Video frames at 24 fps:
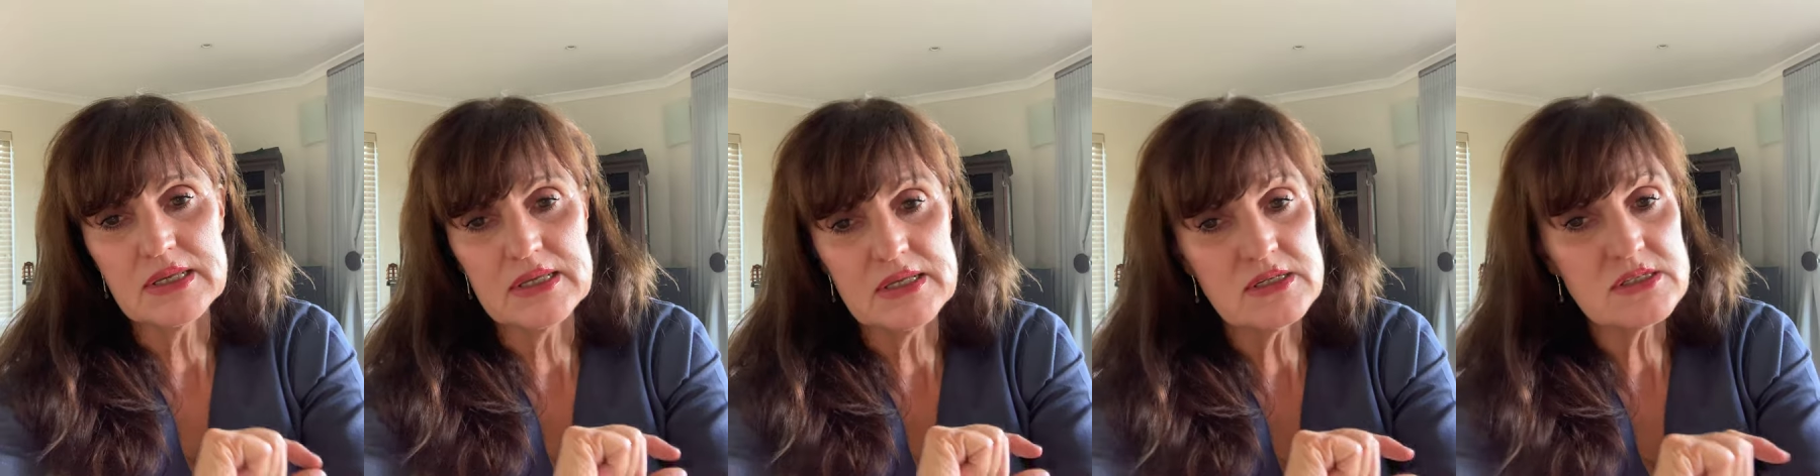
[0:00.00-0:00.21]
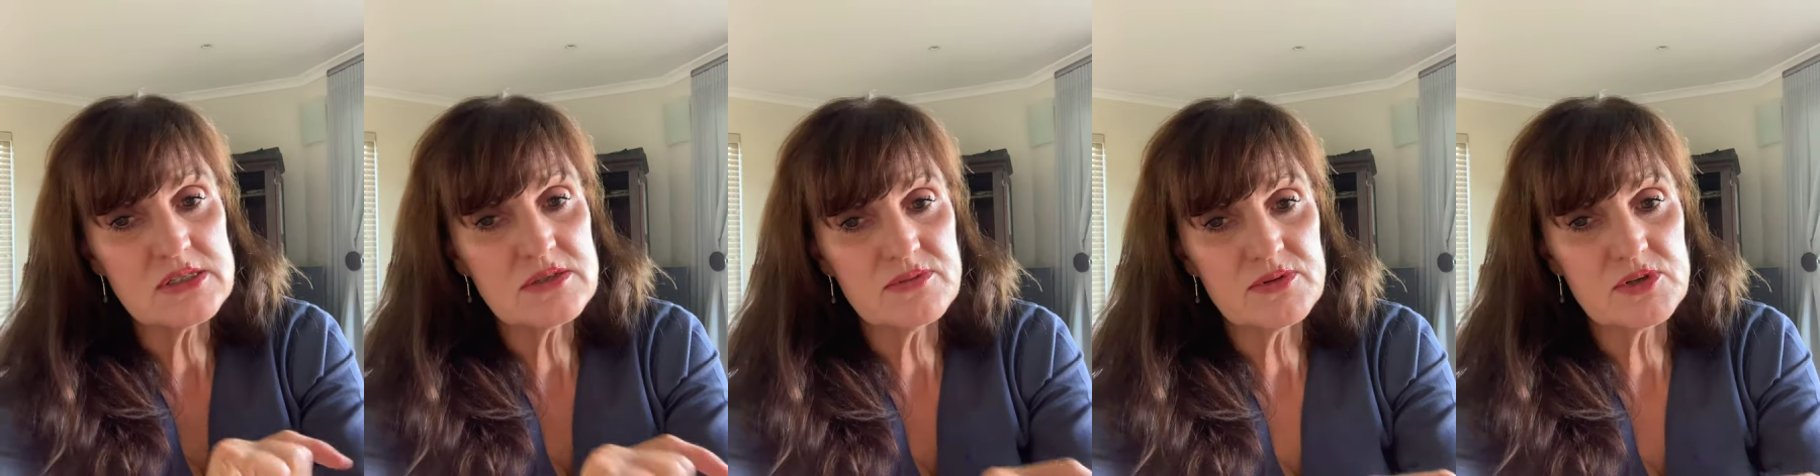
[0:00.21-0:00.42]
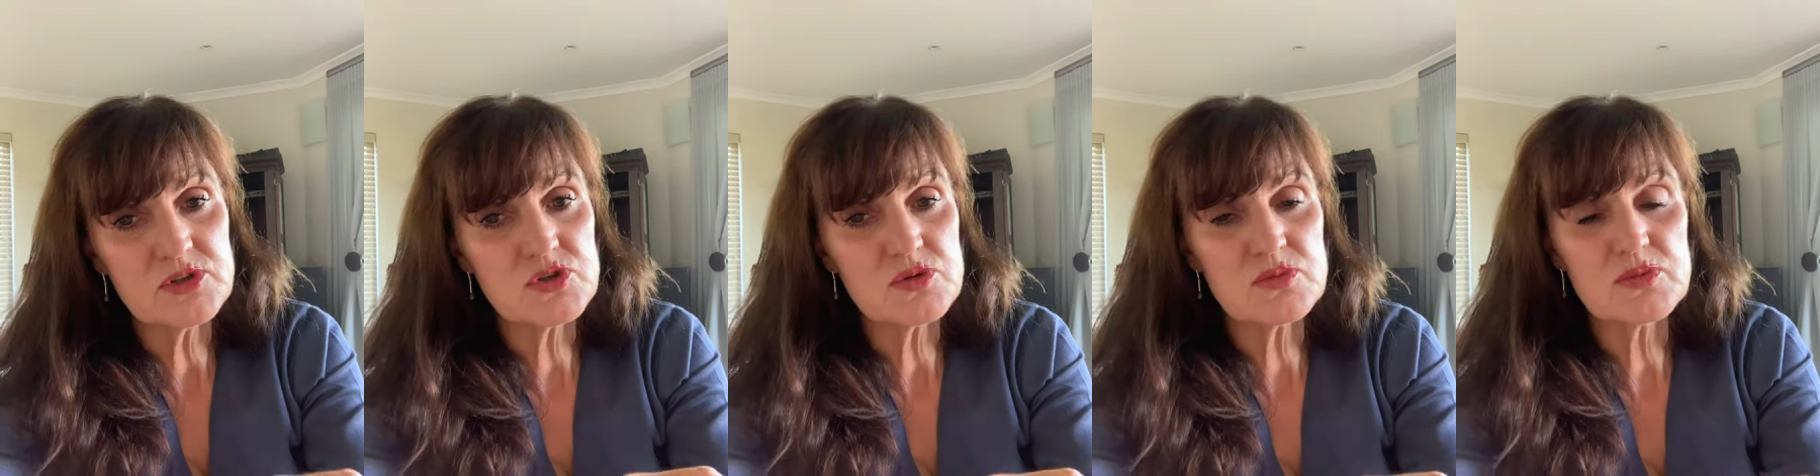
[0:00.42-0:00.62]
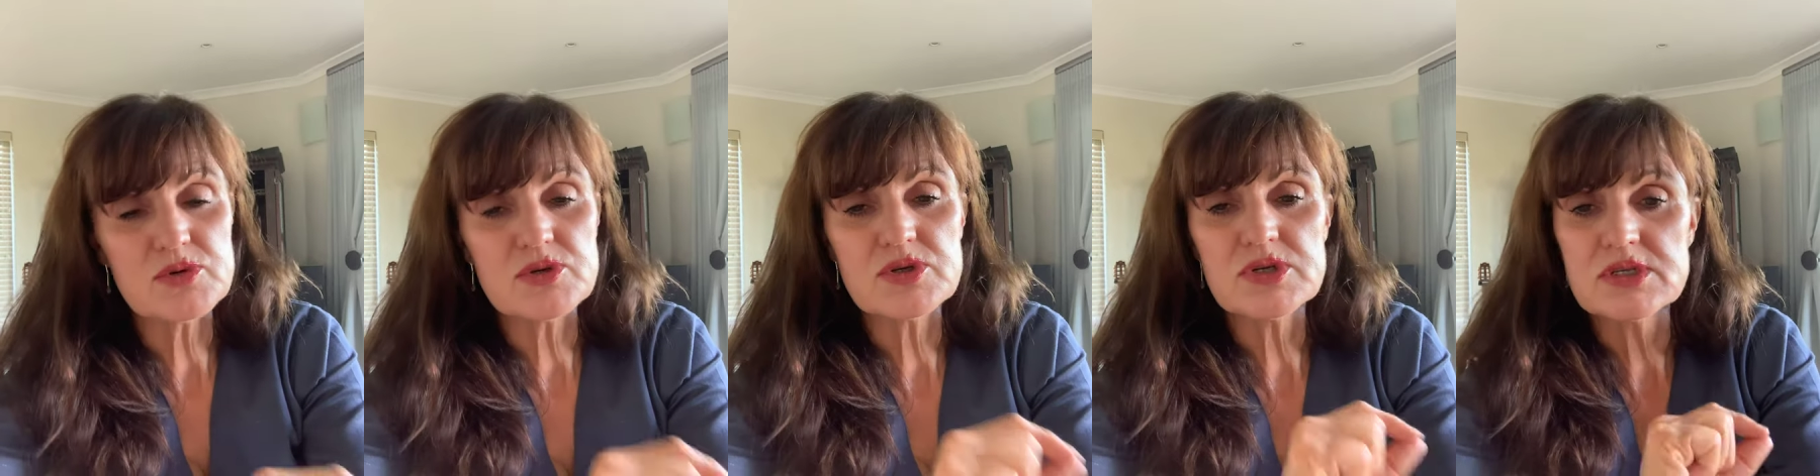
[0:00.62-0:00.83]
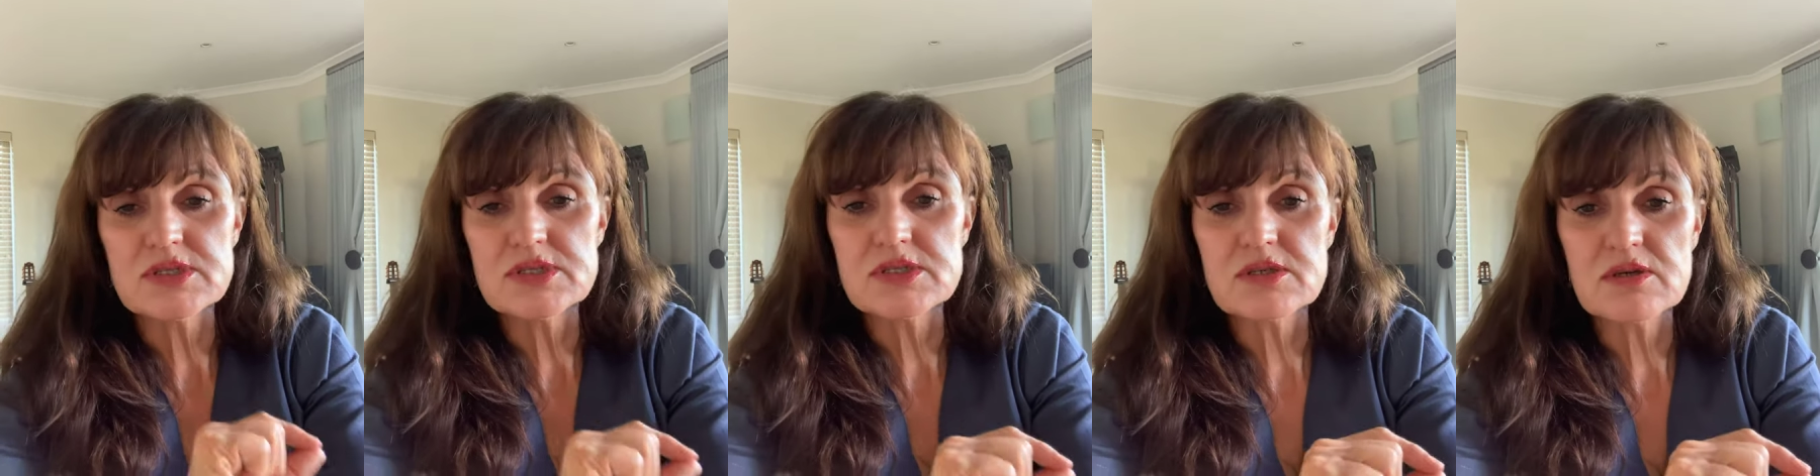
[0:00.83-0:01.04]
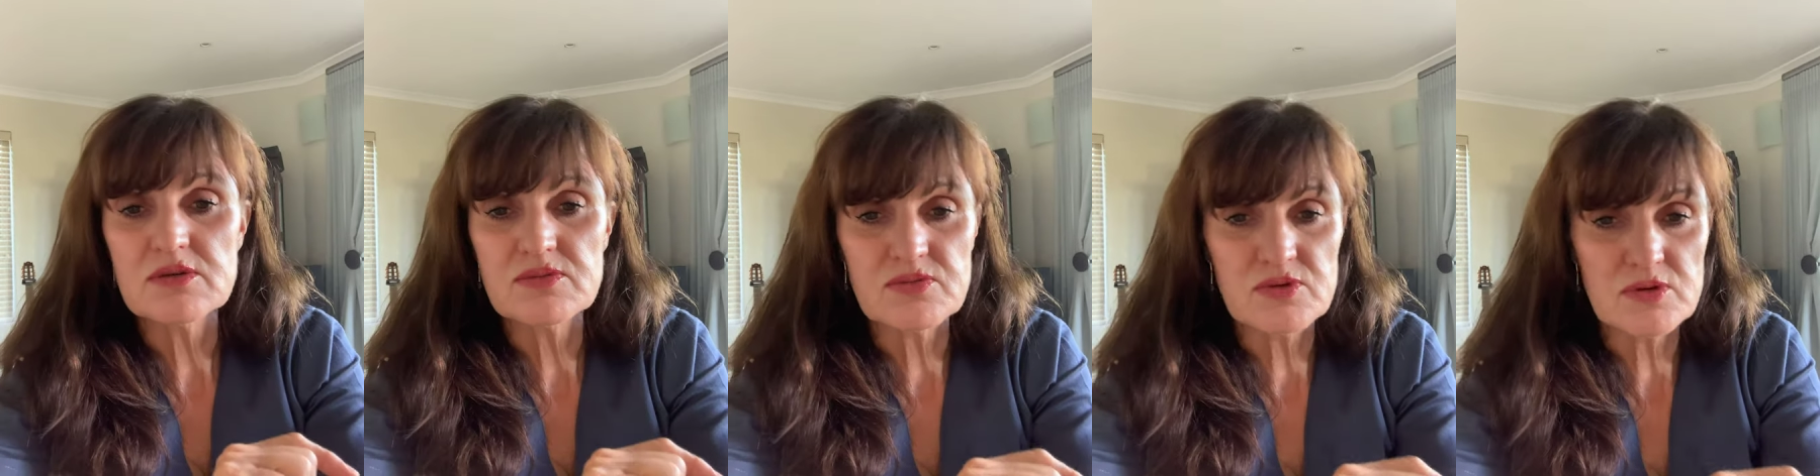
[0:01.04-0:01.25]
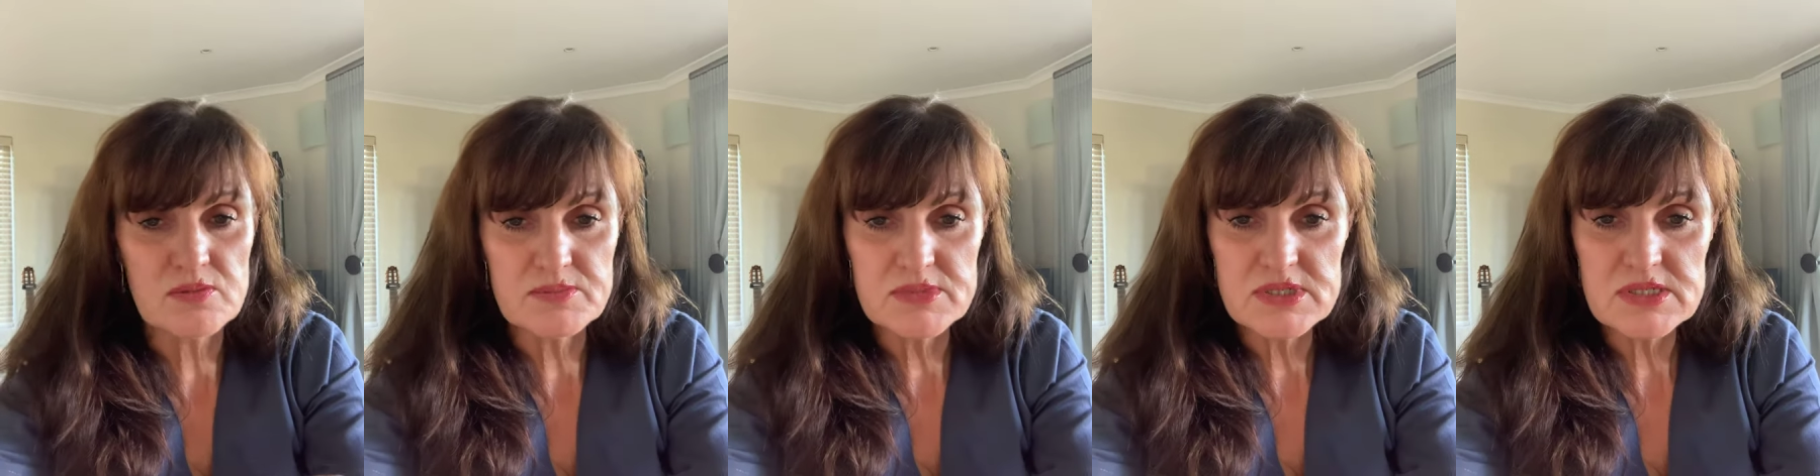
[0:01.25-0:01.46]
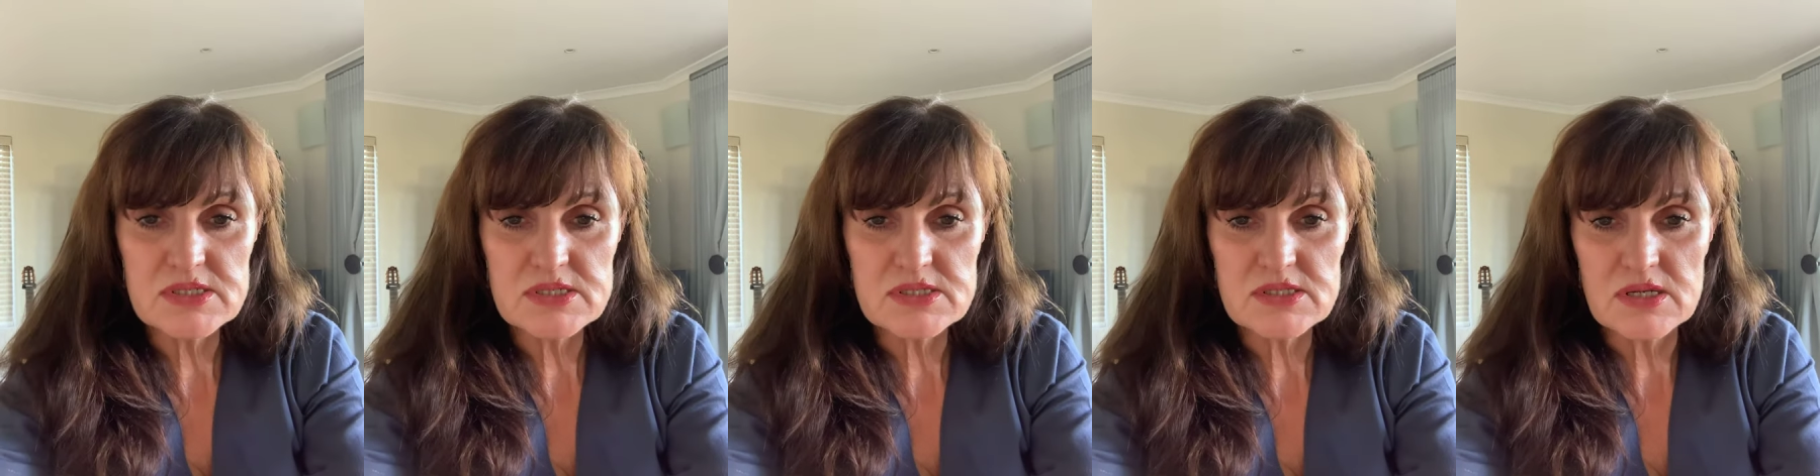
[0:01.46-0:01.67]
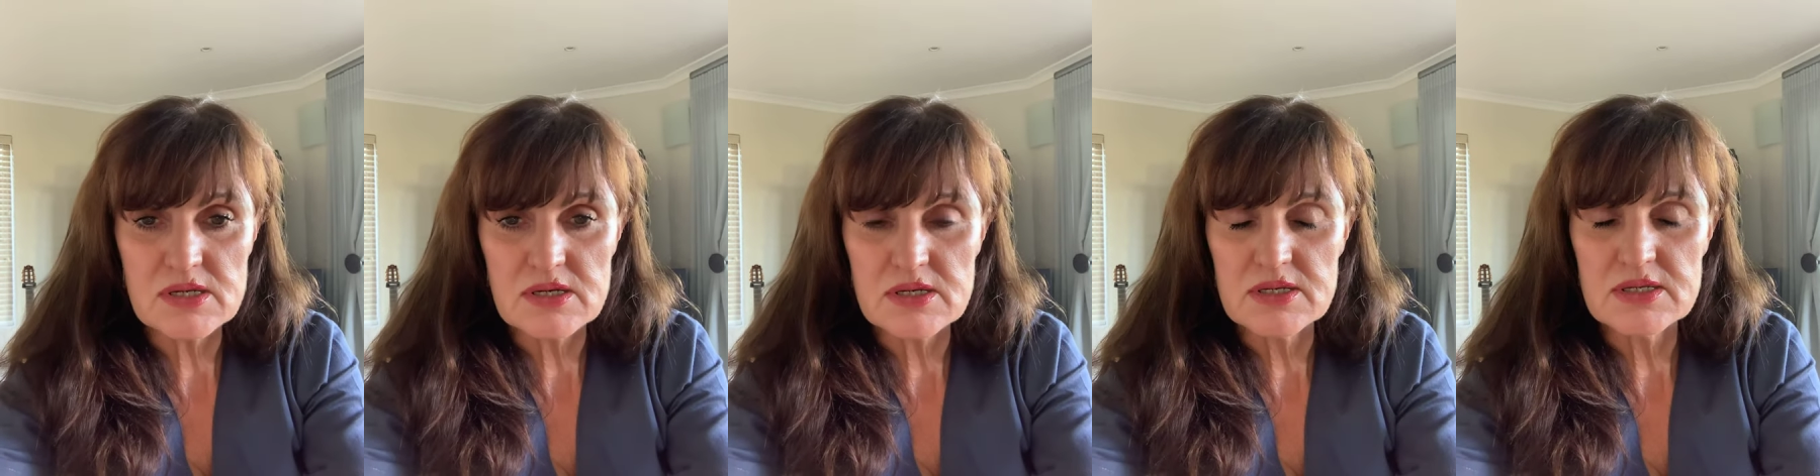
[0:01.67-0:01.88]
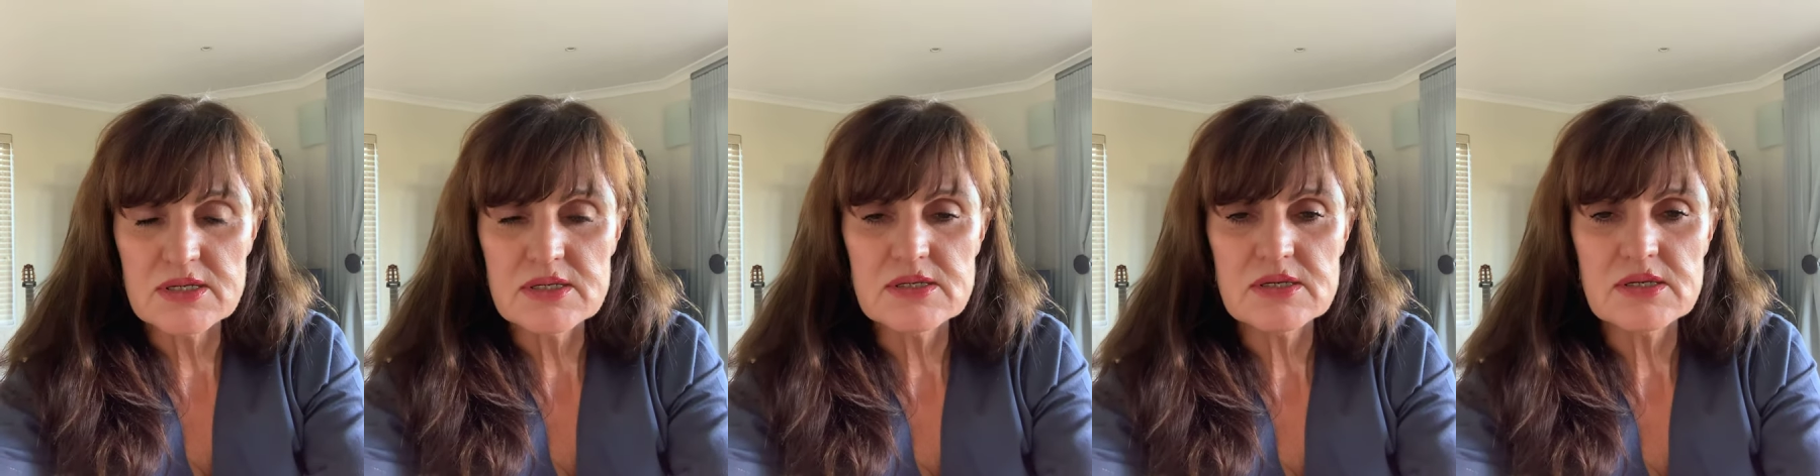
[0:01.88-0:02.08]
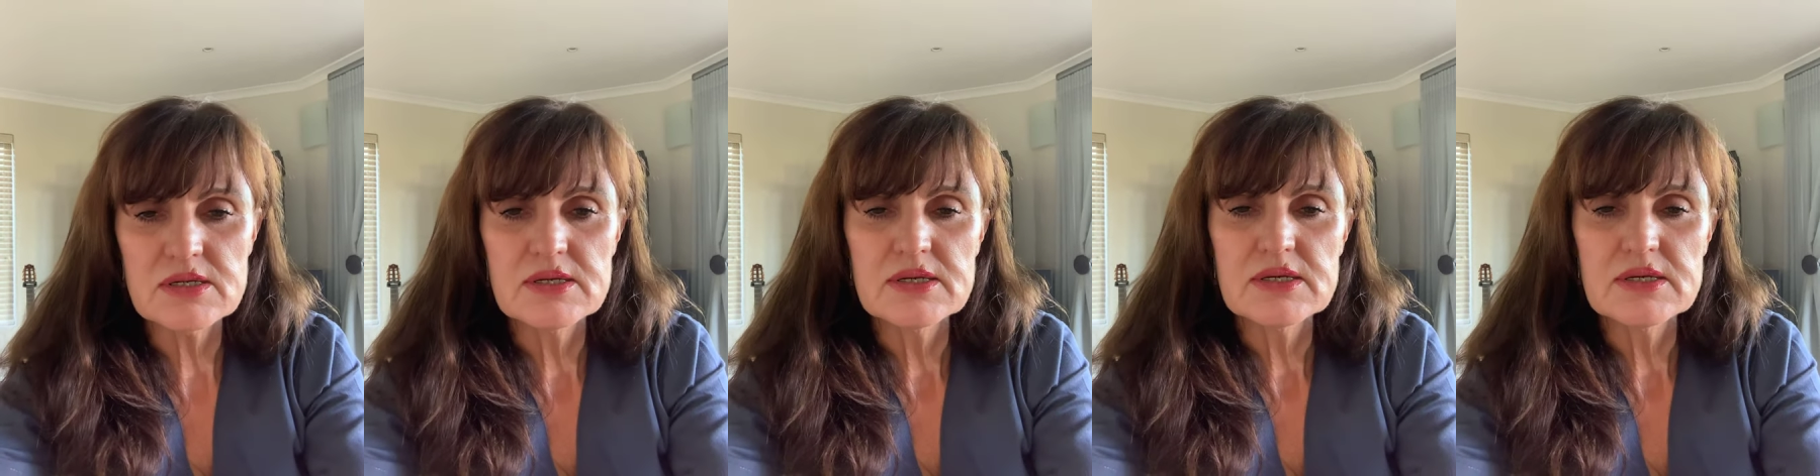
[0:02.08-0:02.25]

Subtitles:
intervertebral disc from the side,